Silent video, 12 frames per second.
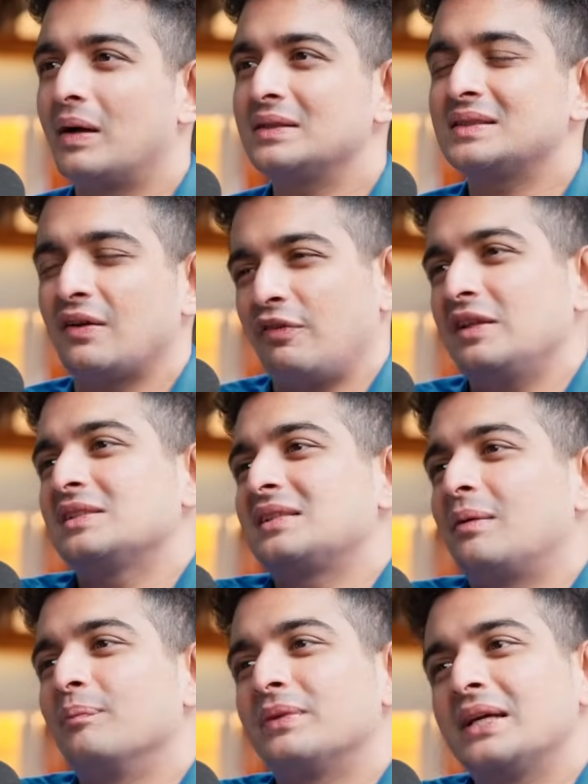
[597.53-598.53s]
months i feel
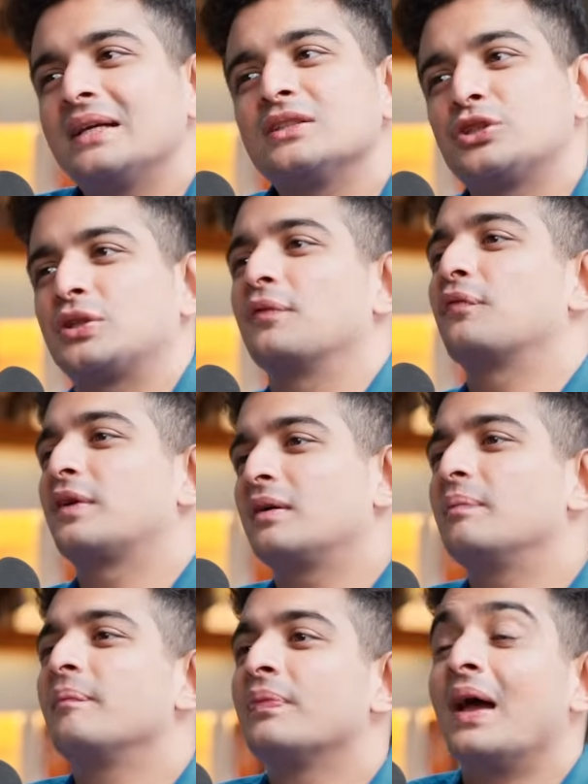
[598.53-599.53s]
something has
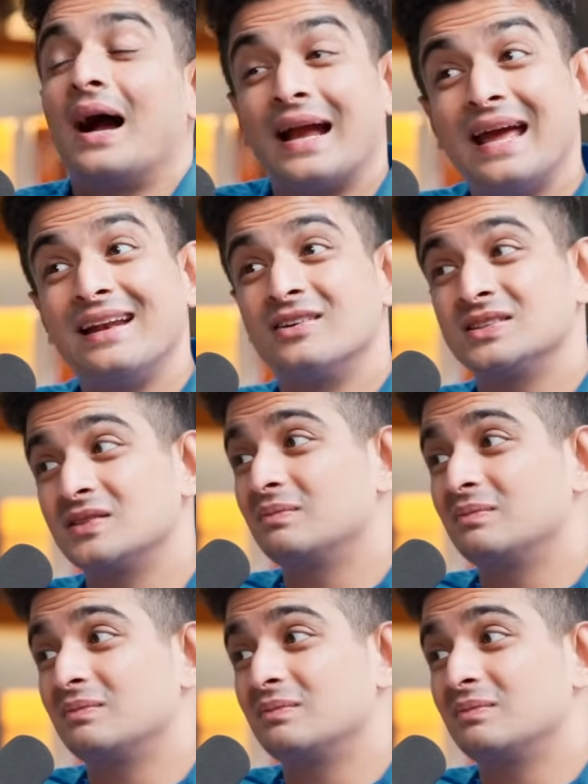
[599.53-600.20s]
shifted again